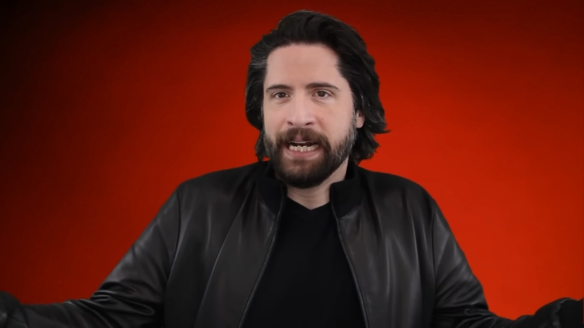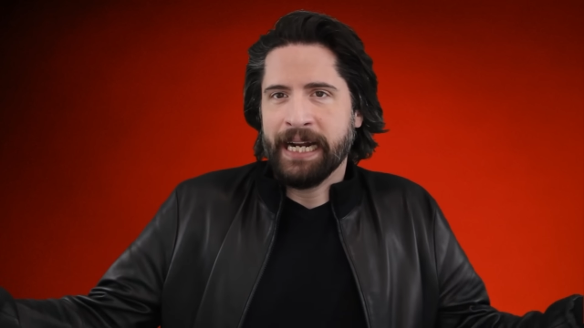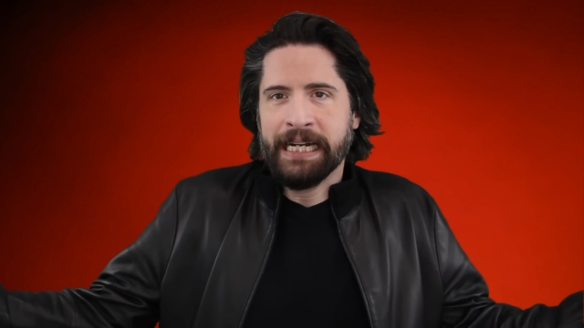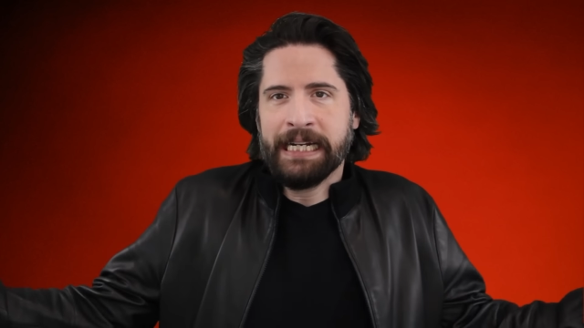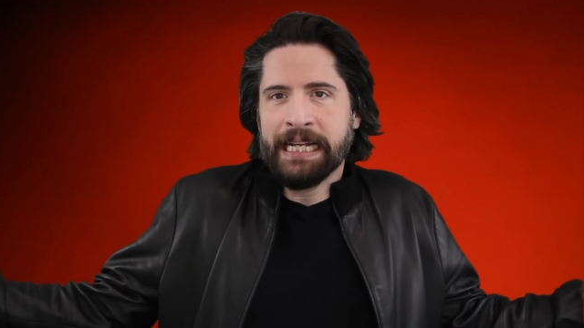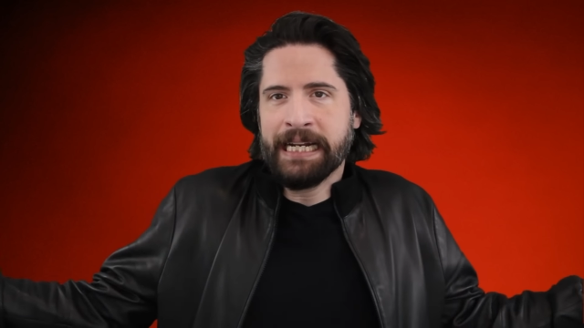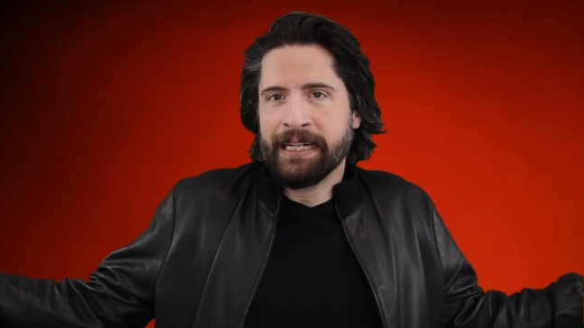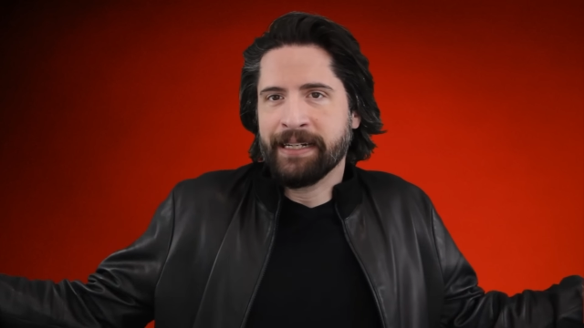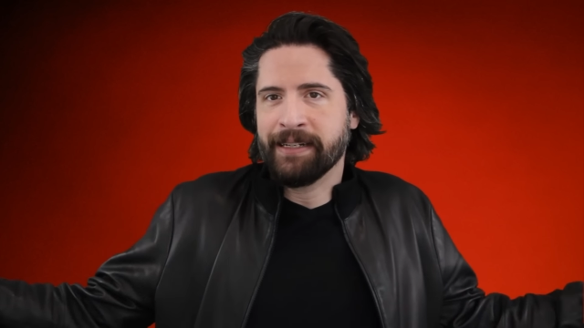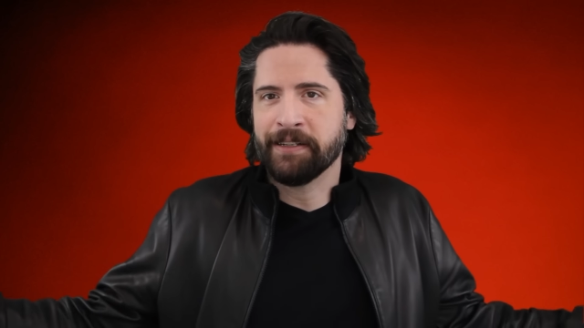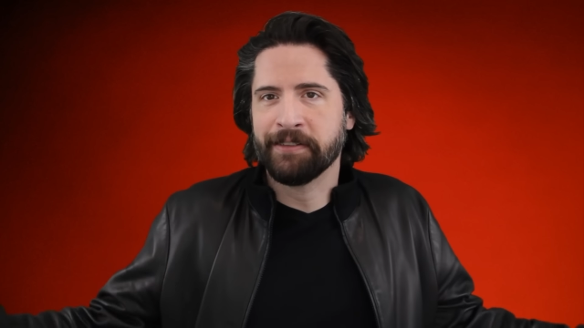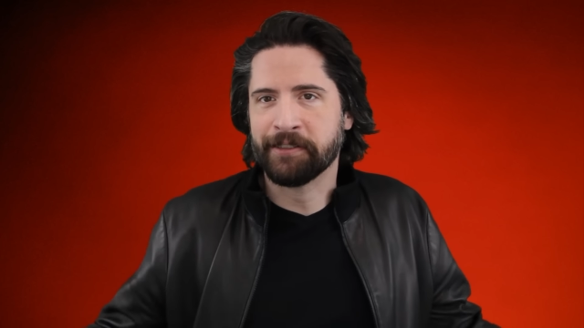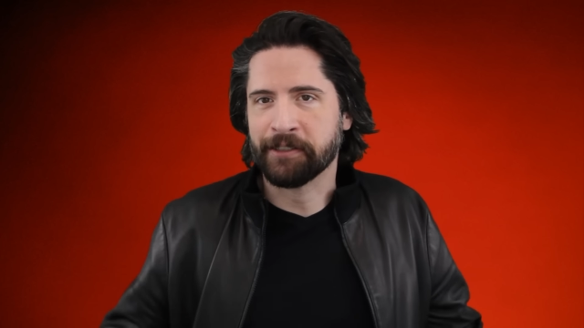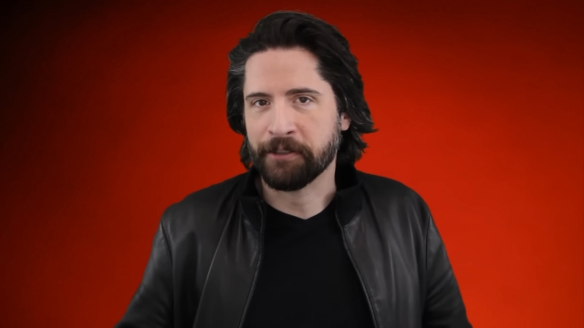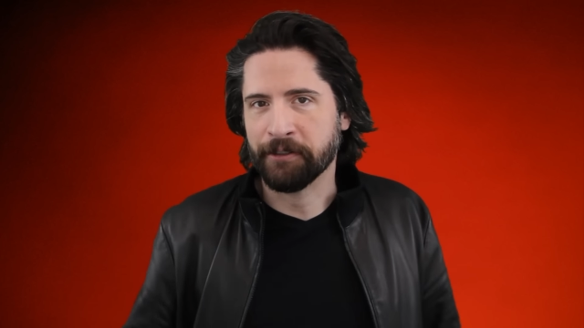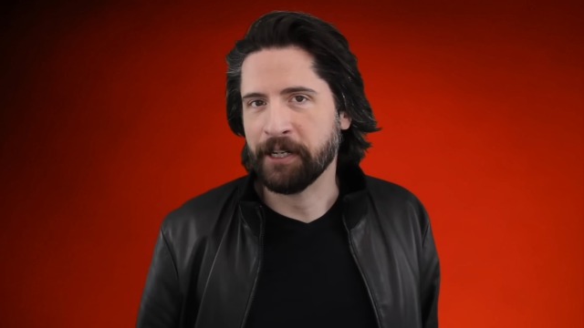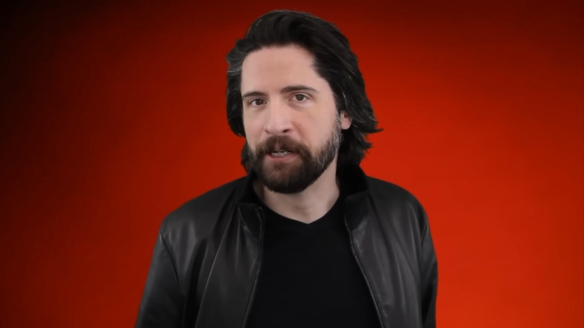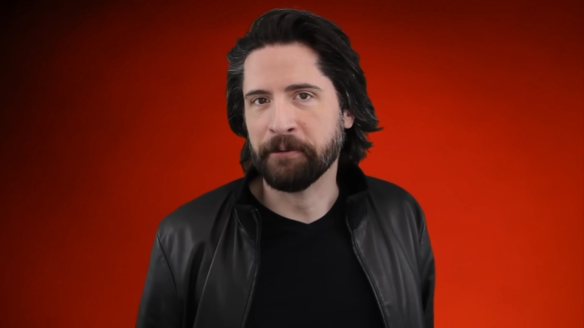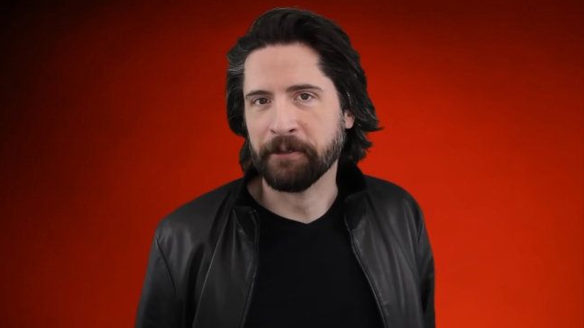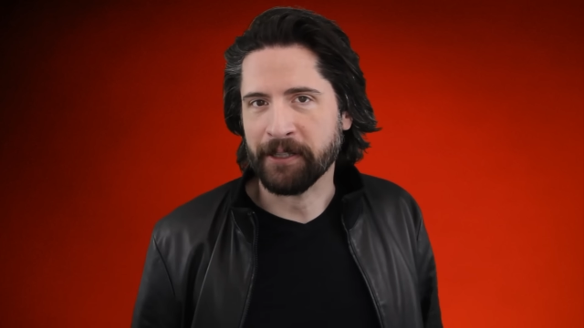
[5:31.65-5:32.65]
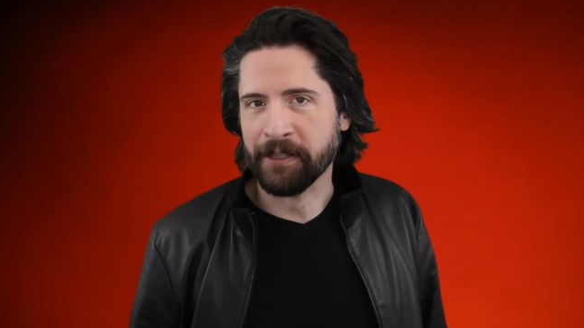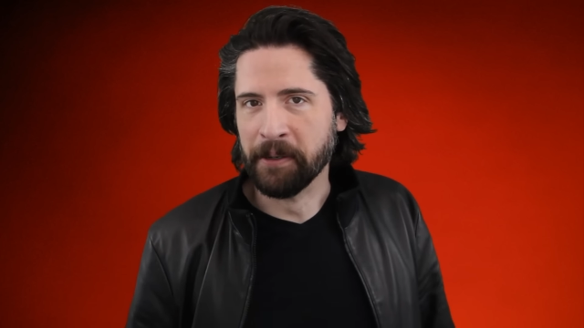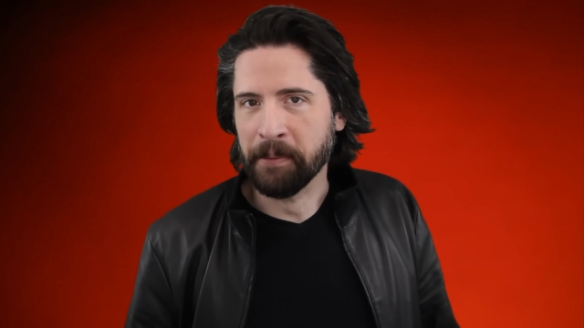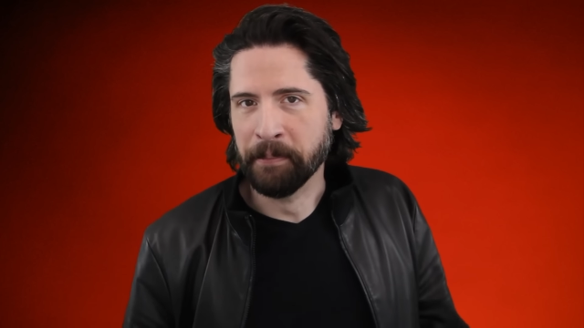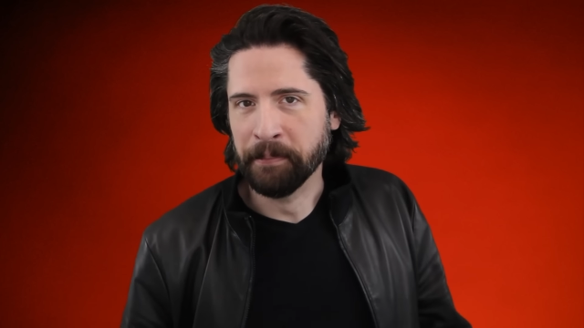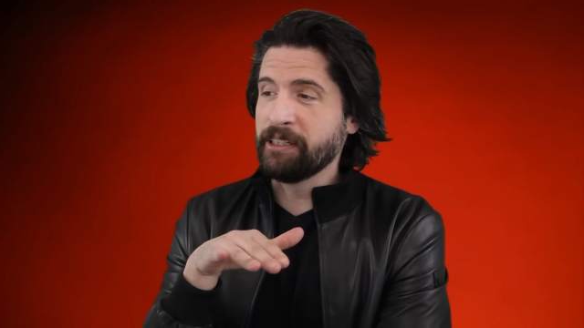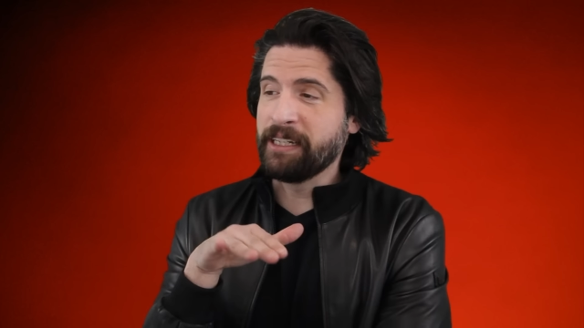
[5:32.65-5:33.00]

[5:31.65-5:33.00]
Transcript: and I didn't disagree with them.